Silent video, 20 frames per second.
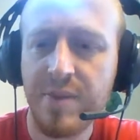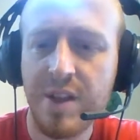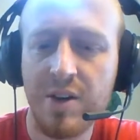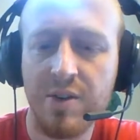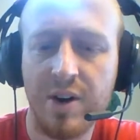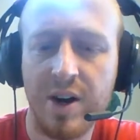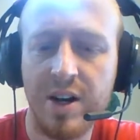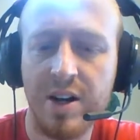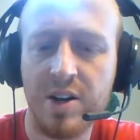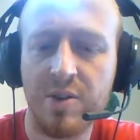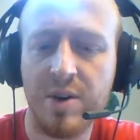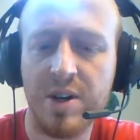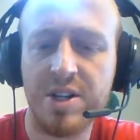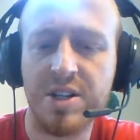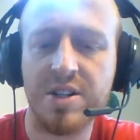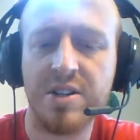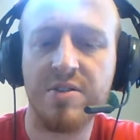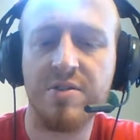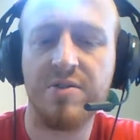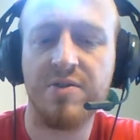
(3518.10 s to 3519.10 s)
Write an
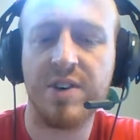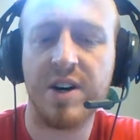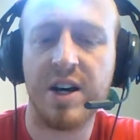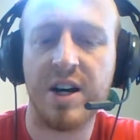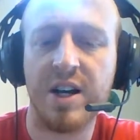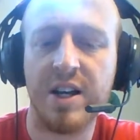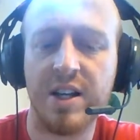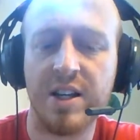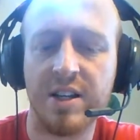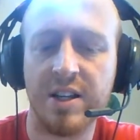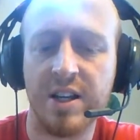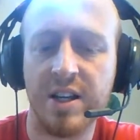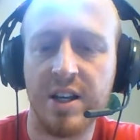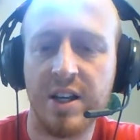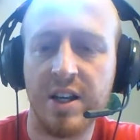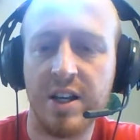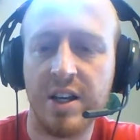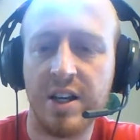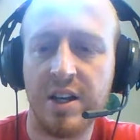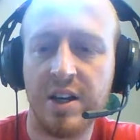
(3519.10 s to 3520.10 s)
equation to find
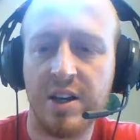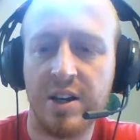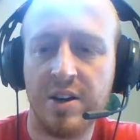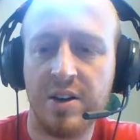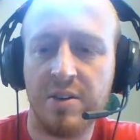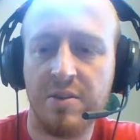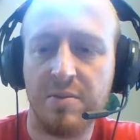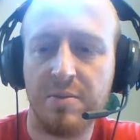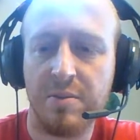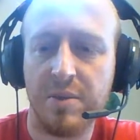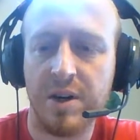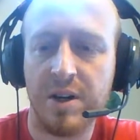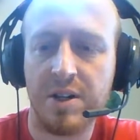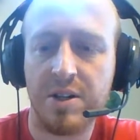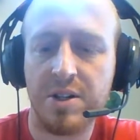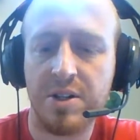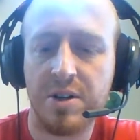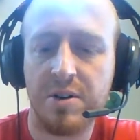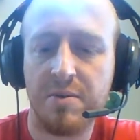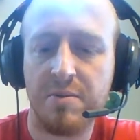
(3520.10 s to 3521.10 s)

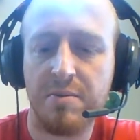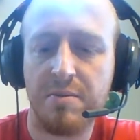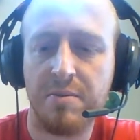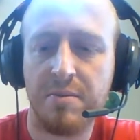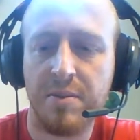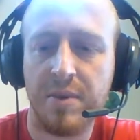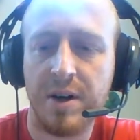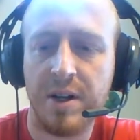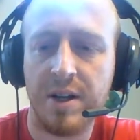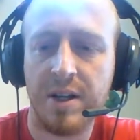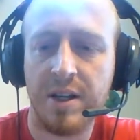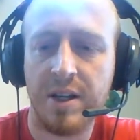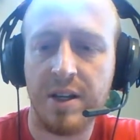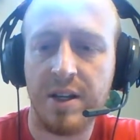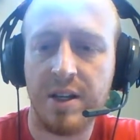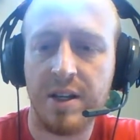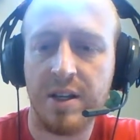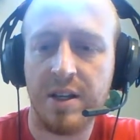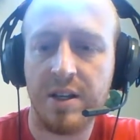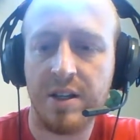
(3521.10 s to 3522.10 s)
much
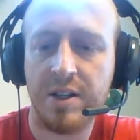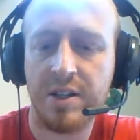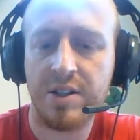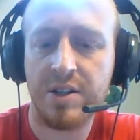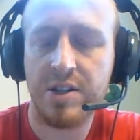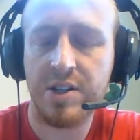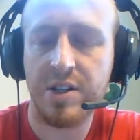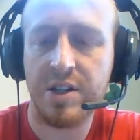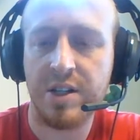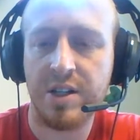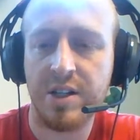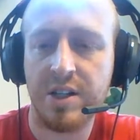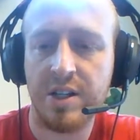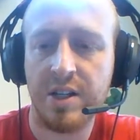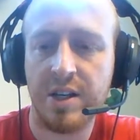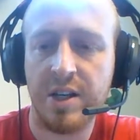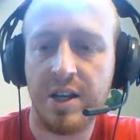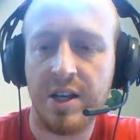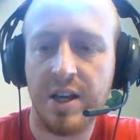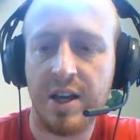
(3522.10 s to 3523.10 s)
money
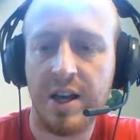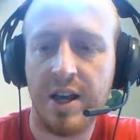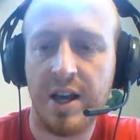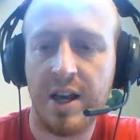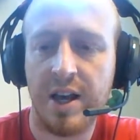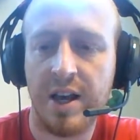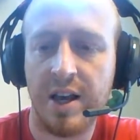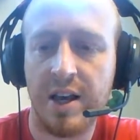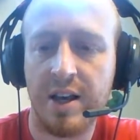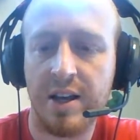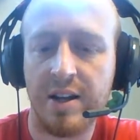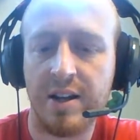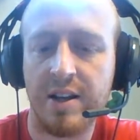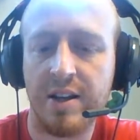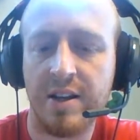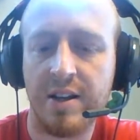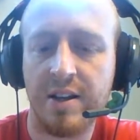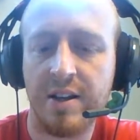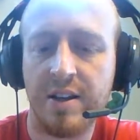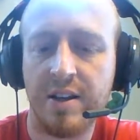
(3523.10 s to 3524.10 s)
she had
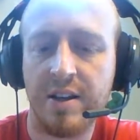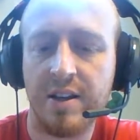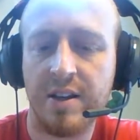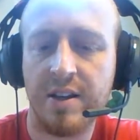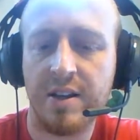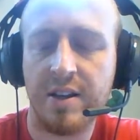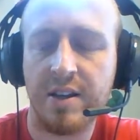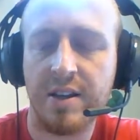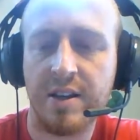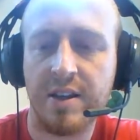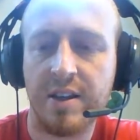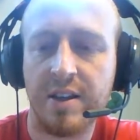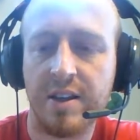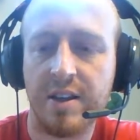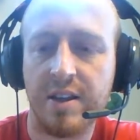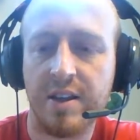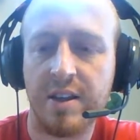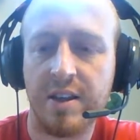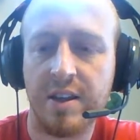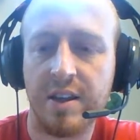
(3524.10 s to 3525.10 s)

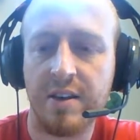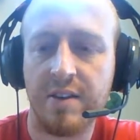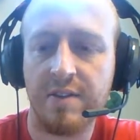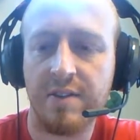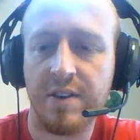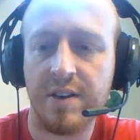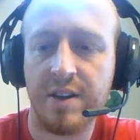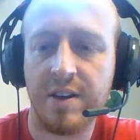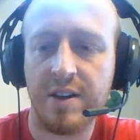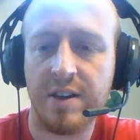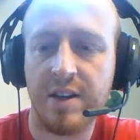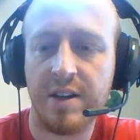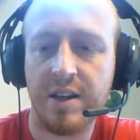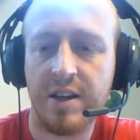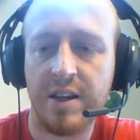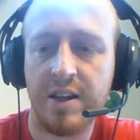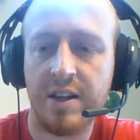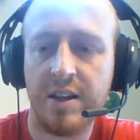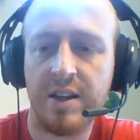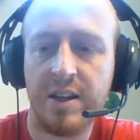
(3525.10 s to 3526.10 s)
given
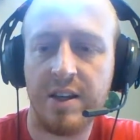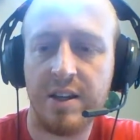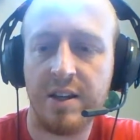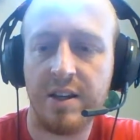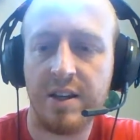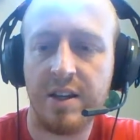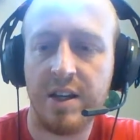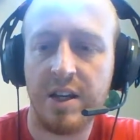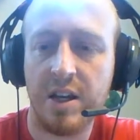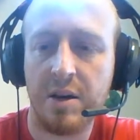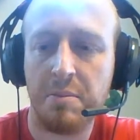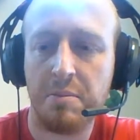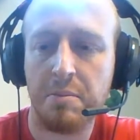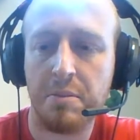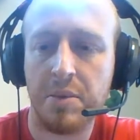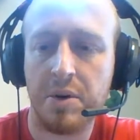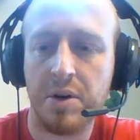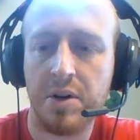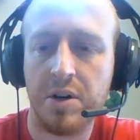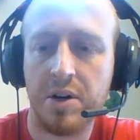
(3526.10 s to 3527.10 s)
any
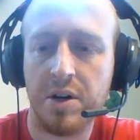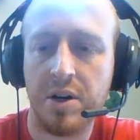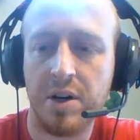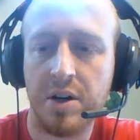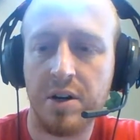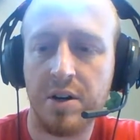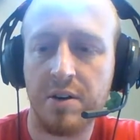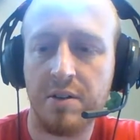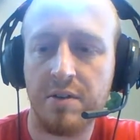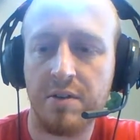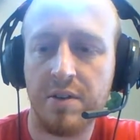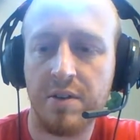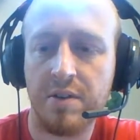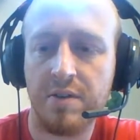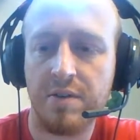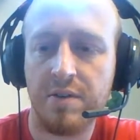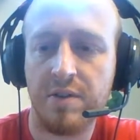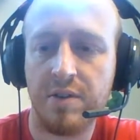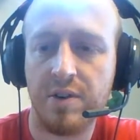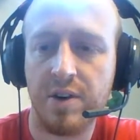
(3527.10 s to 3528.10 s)
number of
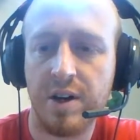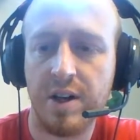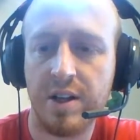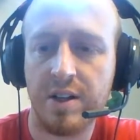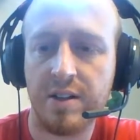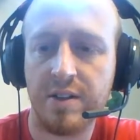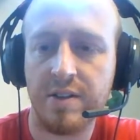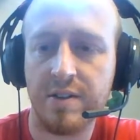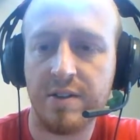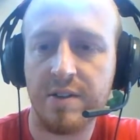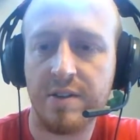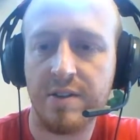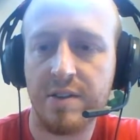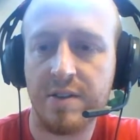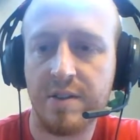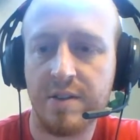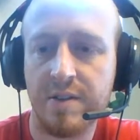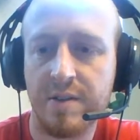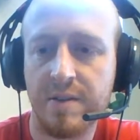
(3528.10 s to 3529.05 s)
friends.